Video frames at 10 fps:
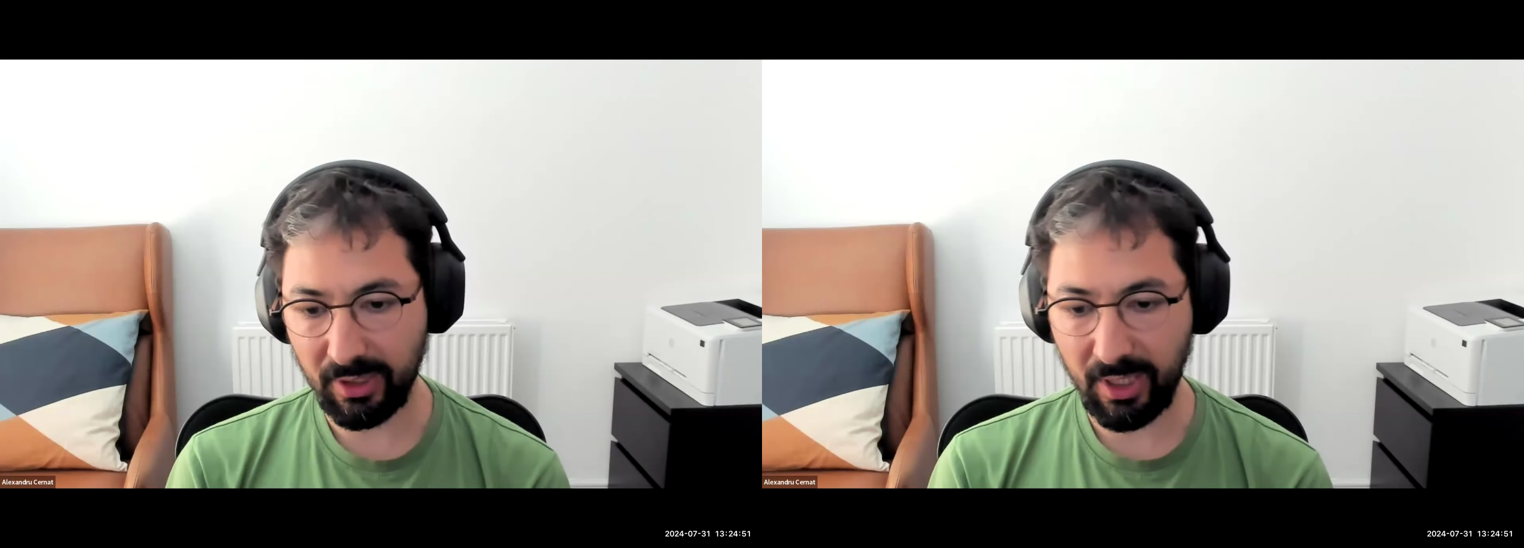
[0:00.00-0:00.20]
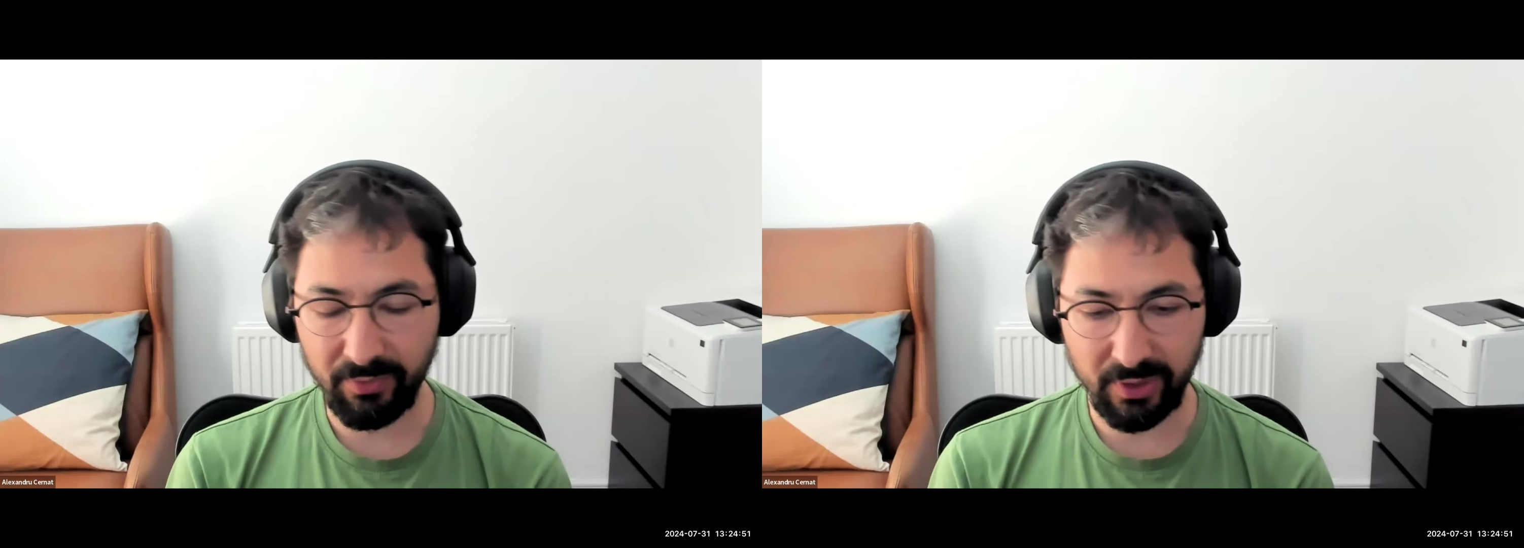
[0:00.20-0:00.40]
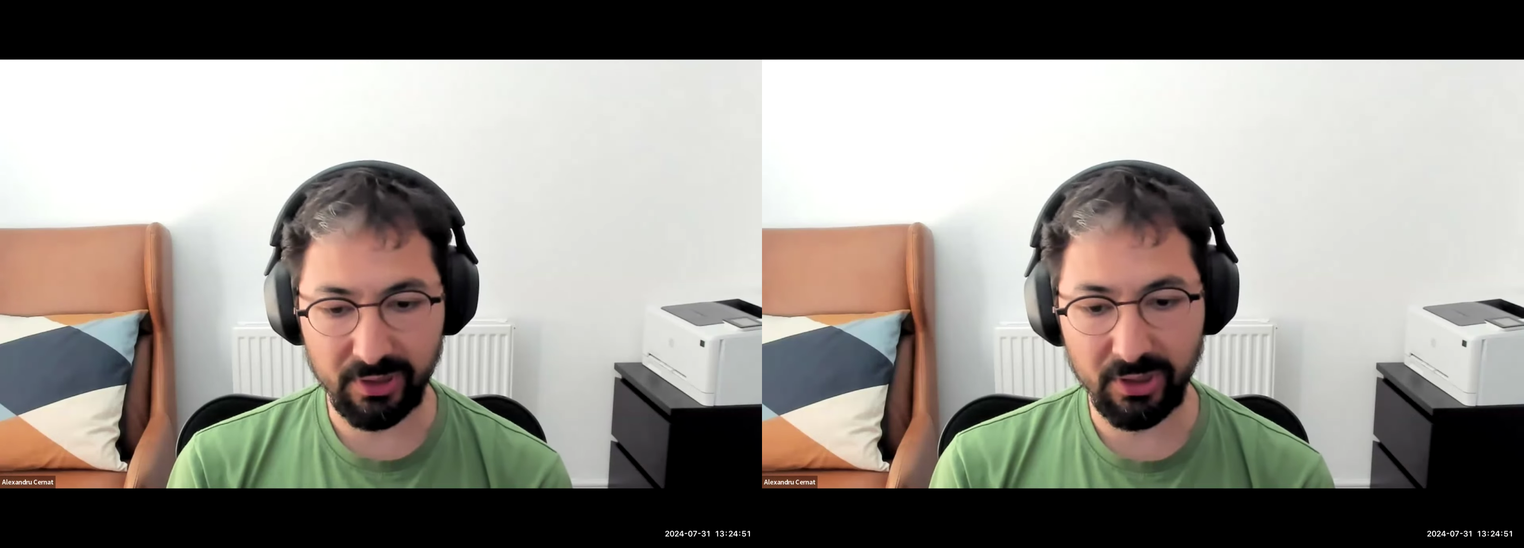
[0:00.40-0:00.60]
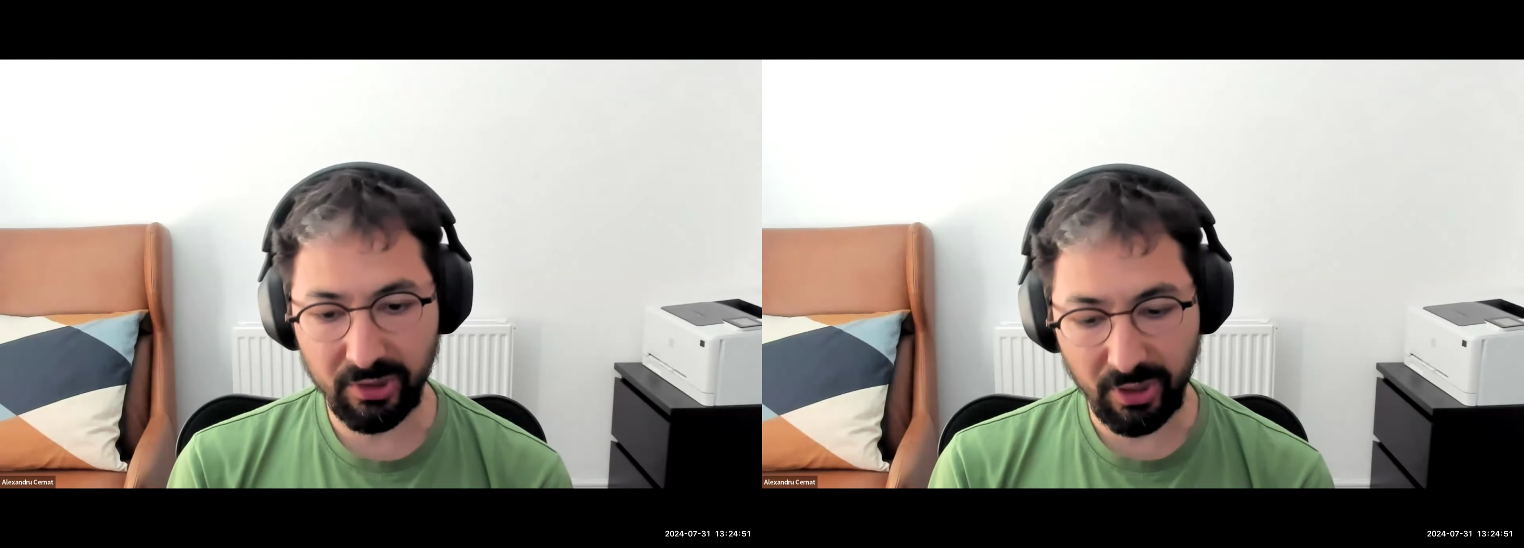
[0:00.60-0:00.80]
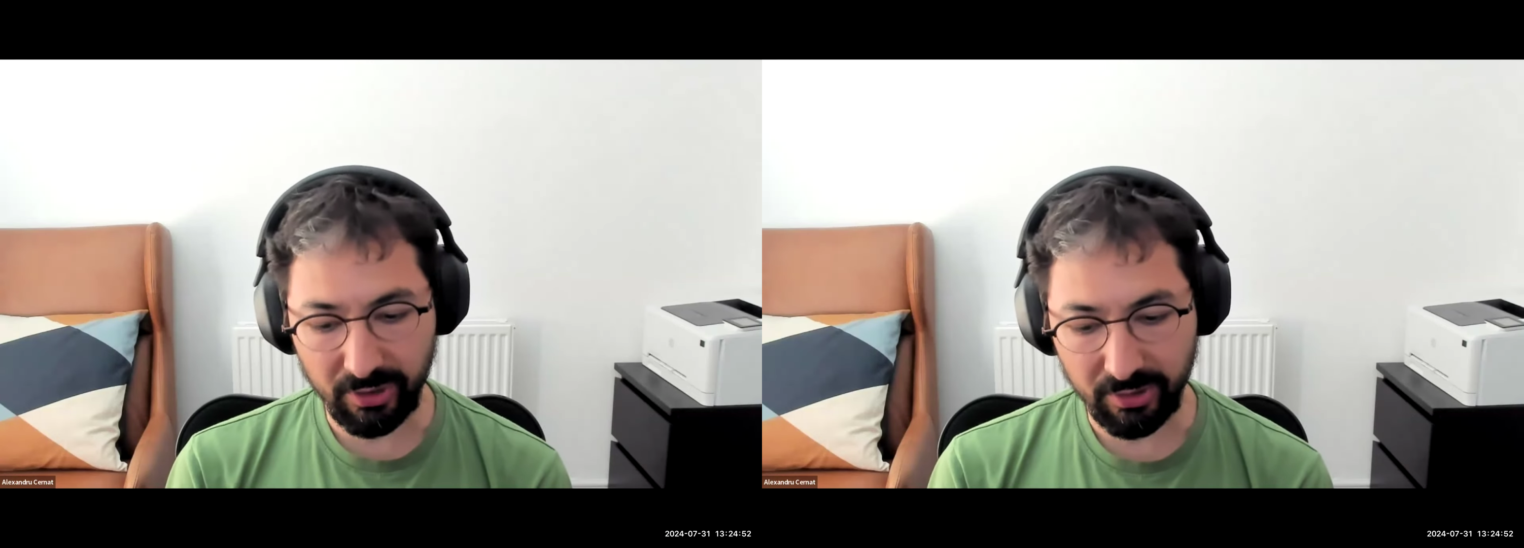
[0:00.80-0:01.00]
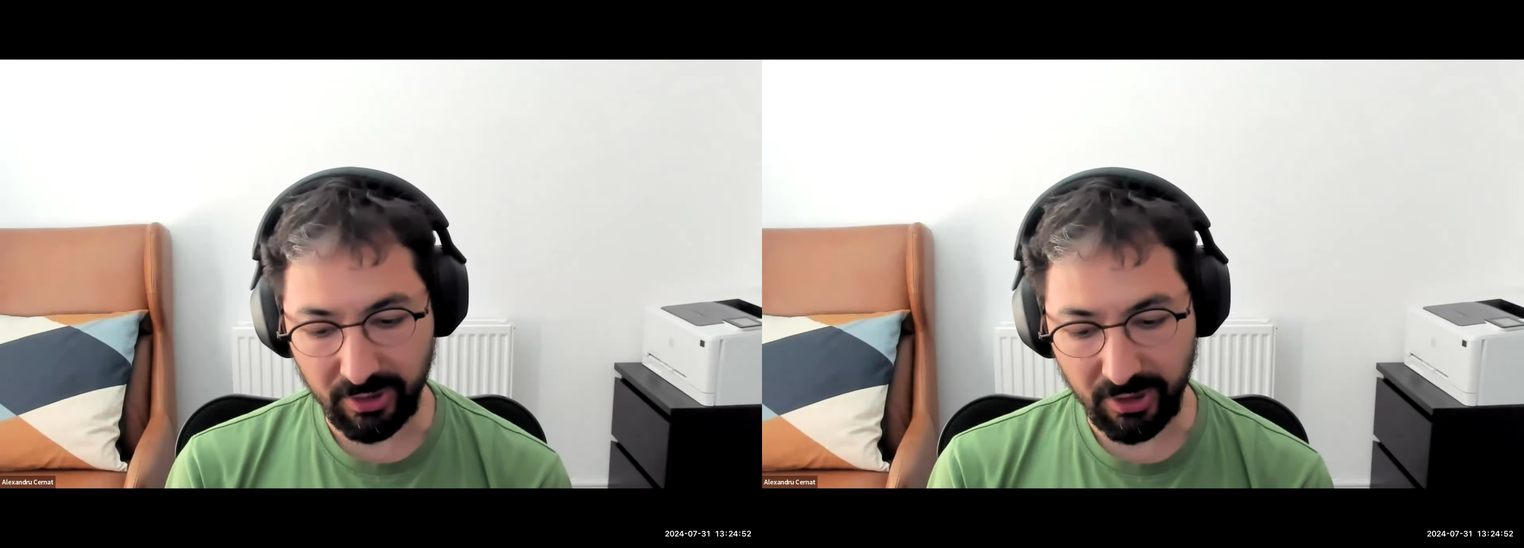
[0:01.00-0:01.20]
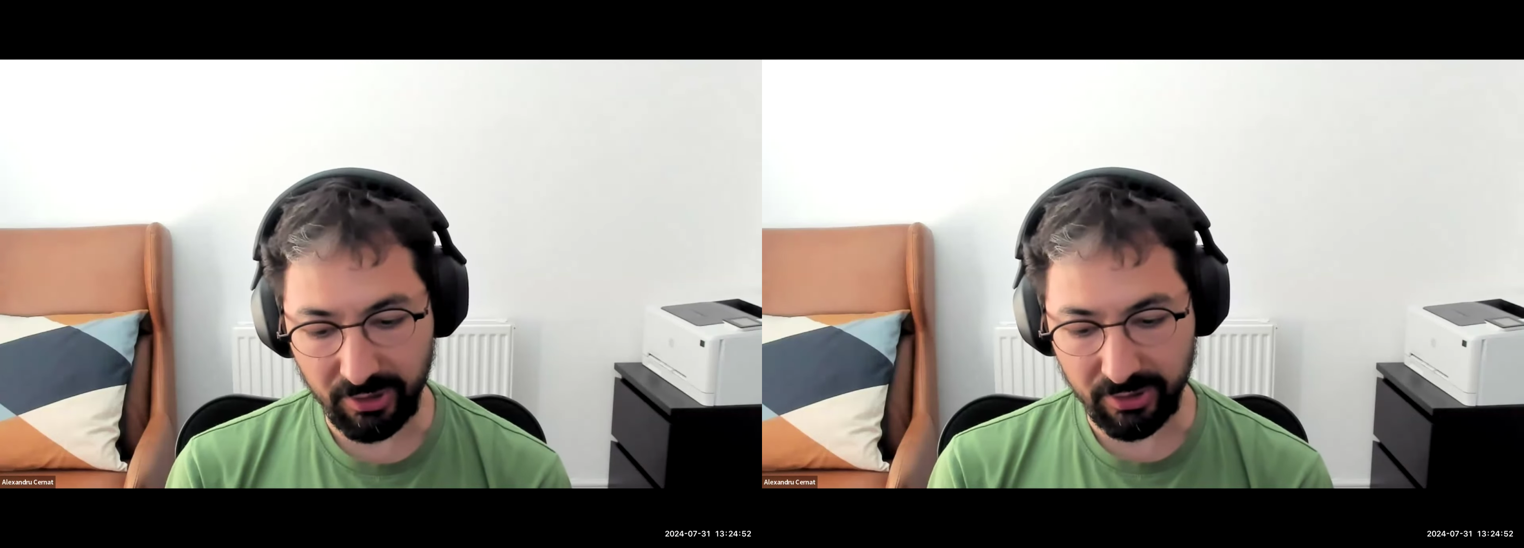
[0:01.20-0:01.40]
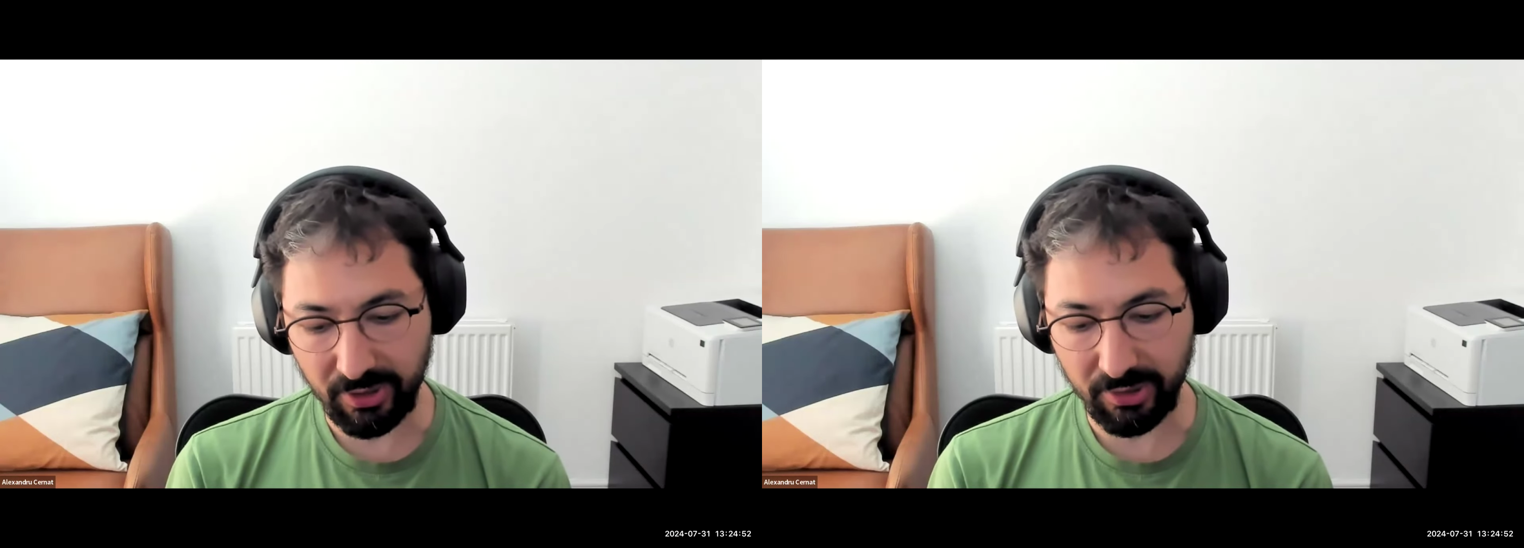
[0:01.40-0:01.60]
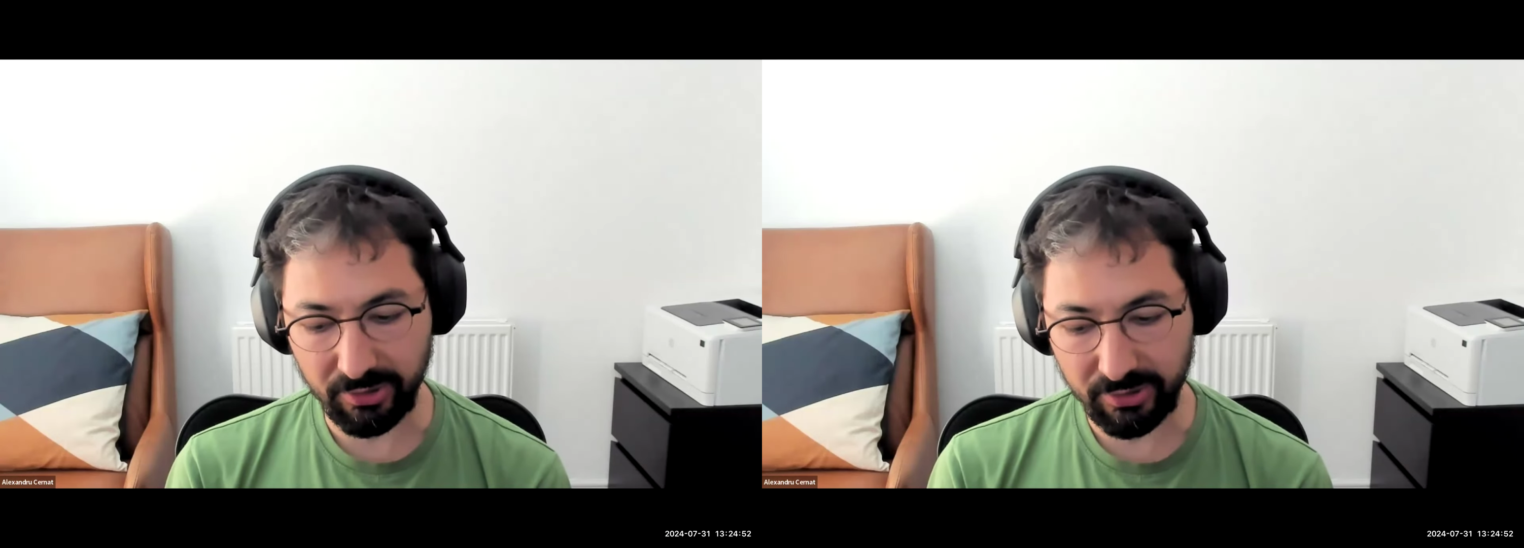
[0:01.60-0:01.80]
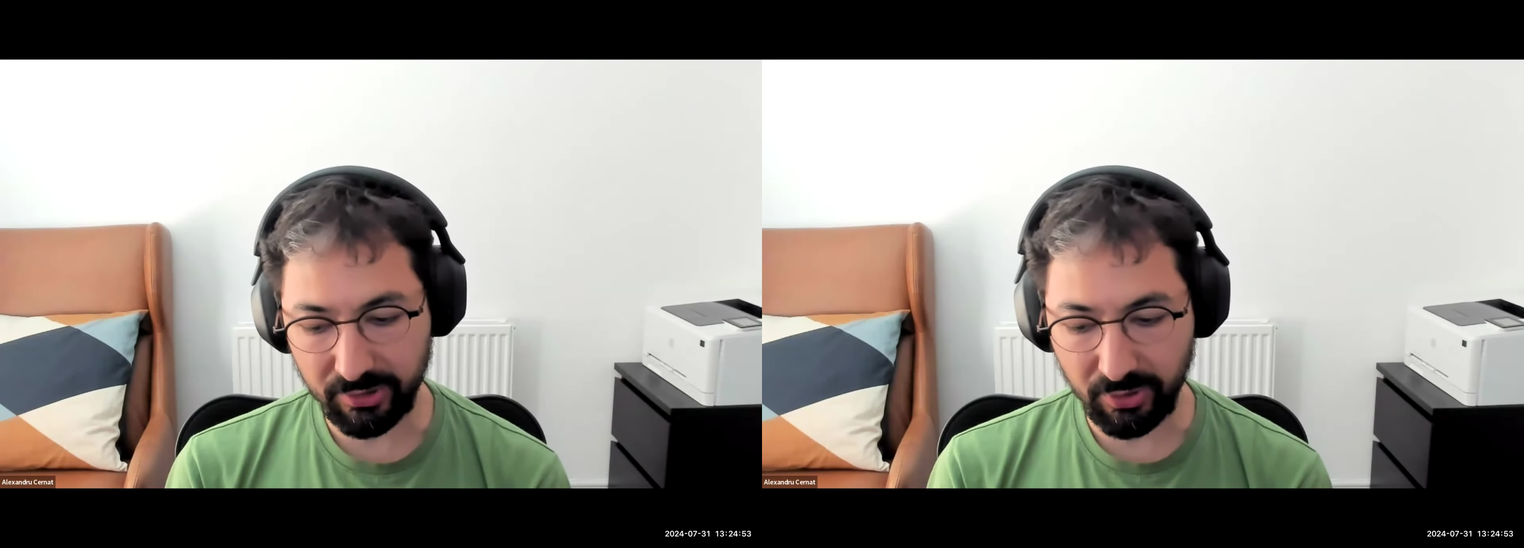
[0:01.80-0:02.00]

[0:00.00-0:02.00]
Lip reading: I think these are the key skills.